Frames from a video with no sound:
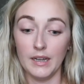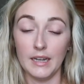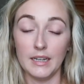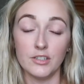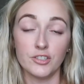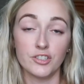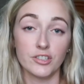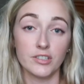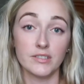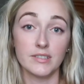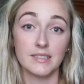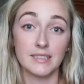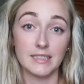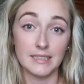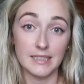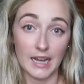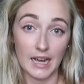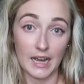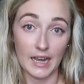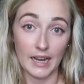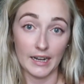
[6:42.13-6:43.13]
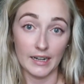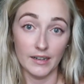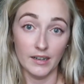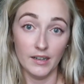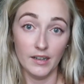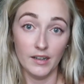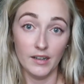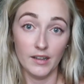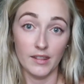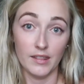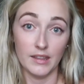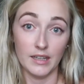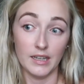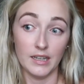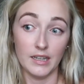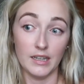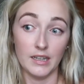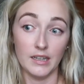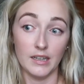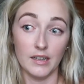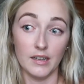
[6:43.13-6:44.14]
Insurance denied
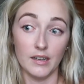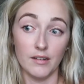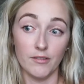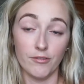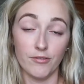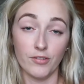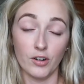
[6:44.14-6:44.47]
the